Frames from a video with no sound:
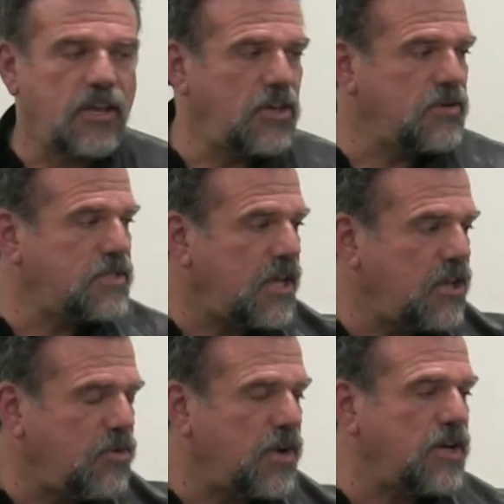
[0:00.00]
You say
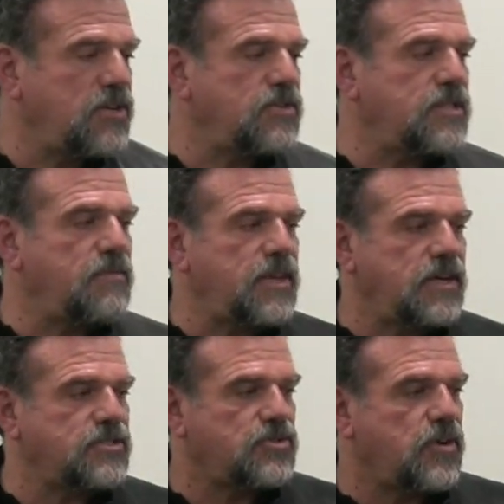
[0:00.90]
you want to do
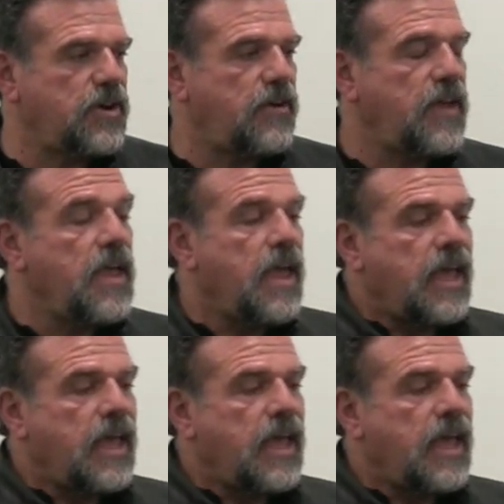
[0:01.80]
something extraordinary.